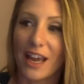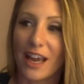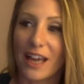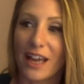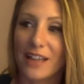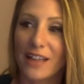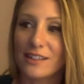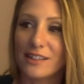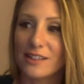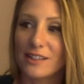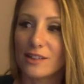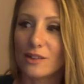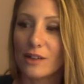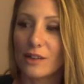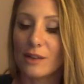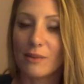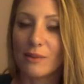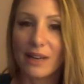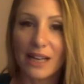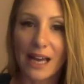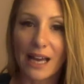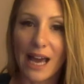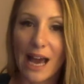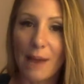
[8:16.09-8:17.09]
And so it
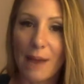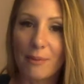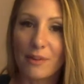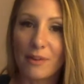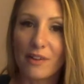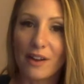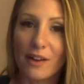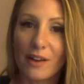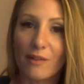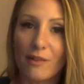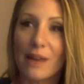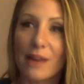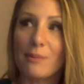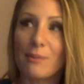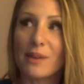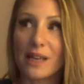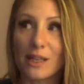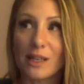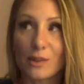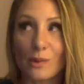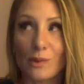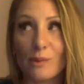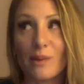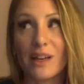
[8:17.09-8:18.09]
might not happen right away
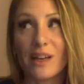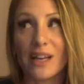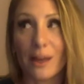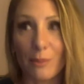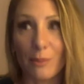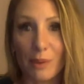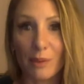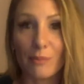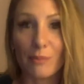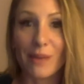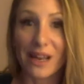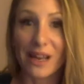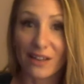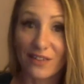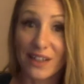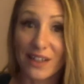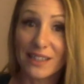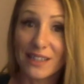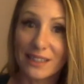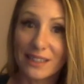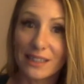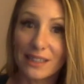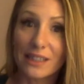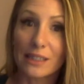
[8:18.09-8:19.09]
because we might not be
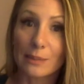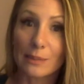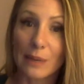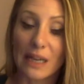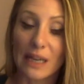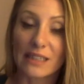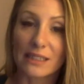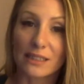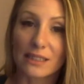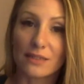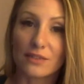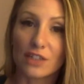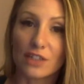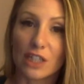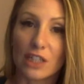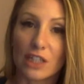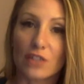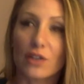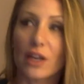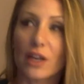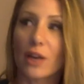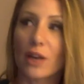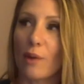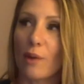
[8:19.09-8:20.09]
manifesting this positive
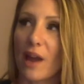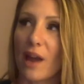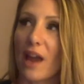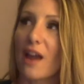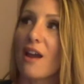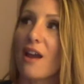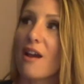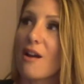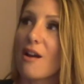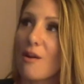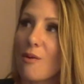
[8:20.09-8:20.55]
change right away.